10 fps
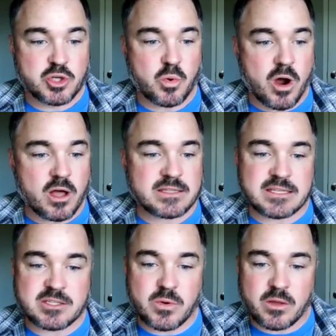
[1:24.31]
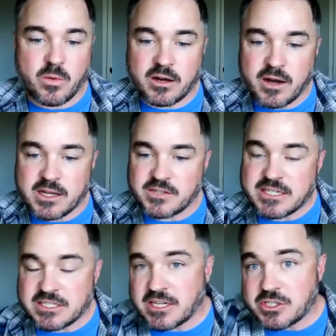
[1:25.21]
Tualatin Soil water
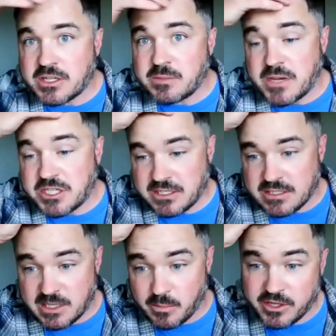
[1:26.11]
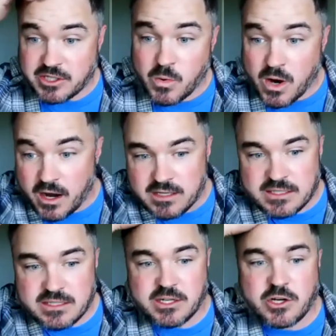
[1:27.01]
conservation district's mission, similar to ours,
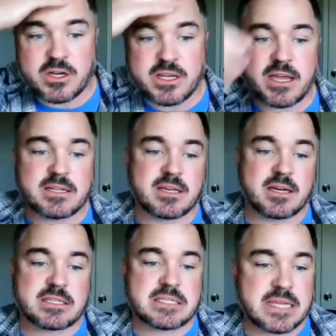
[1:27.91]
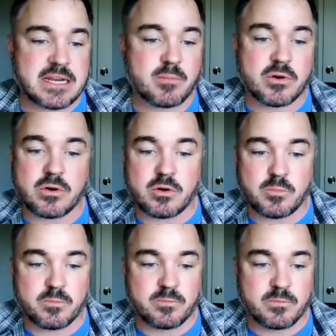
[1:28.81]
is to create a
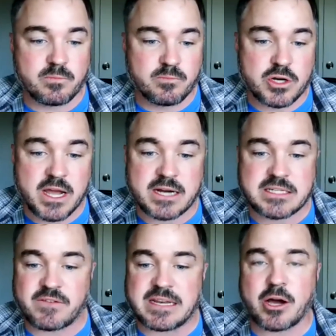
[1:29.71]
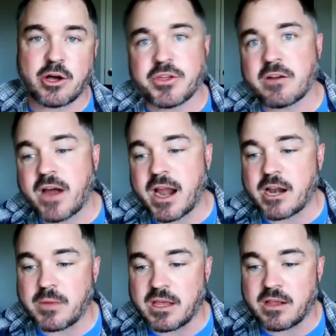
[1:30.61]
sustainable, productive, and healthy
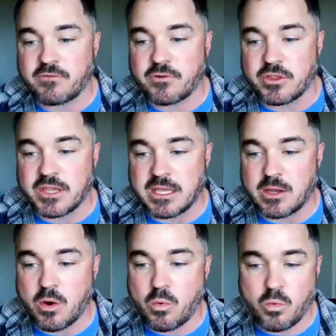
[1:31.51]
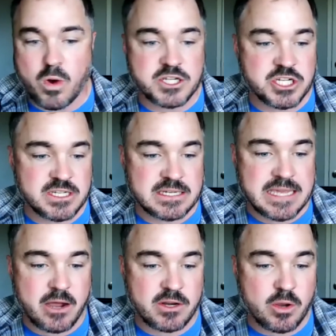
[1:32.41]
environment for the Washington
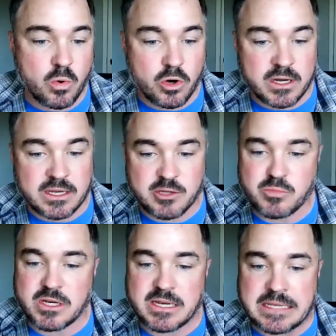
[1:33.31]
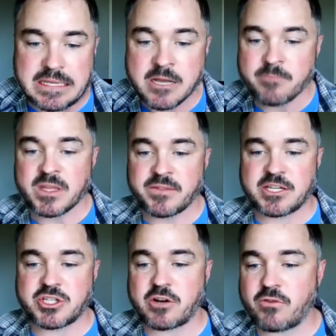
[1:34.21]
County, Oregon community.
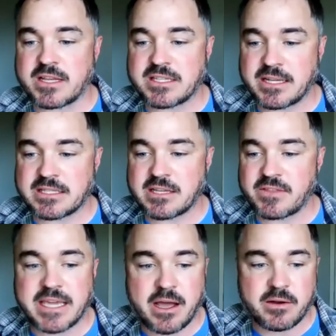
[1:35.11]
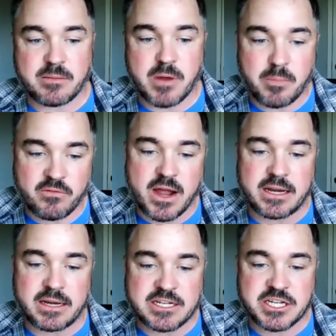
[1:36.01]
They serve residents of the county by
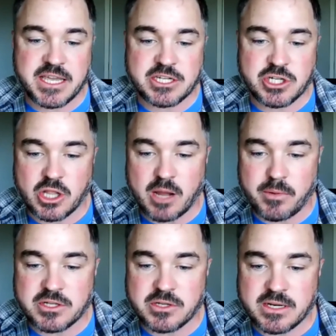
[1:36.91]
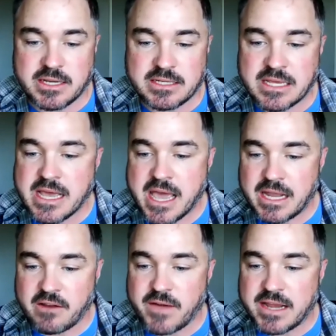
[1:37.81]
providing educational opportunities
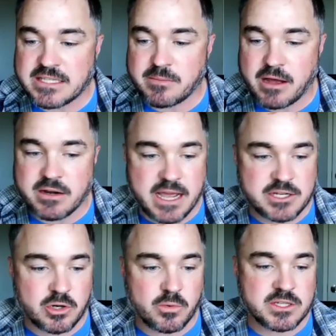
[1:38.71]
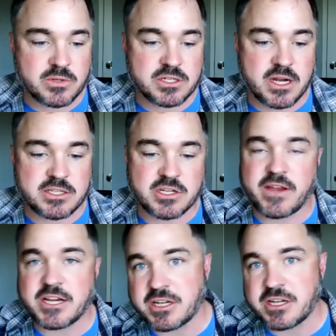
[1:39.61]
and advice about natural resource
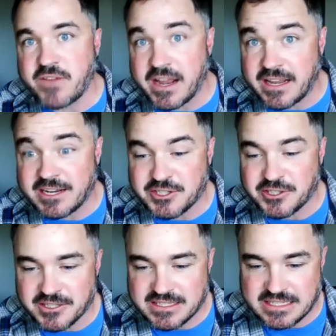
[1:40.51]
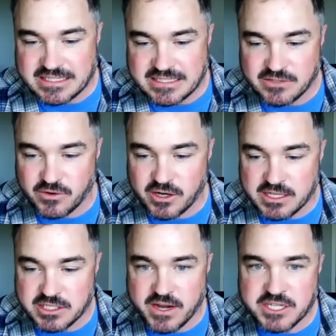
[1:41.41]
conservation and financial assistance for
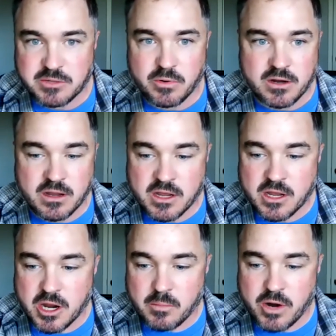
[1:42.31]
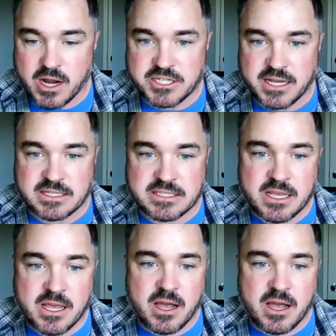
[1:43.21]
conservation pro projects.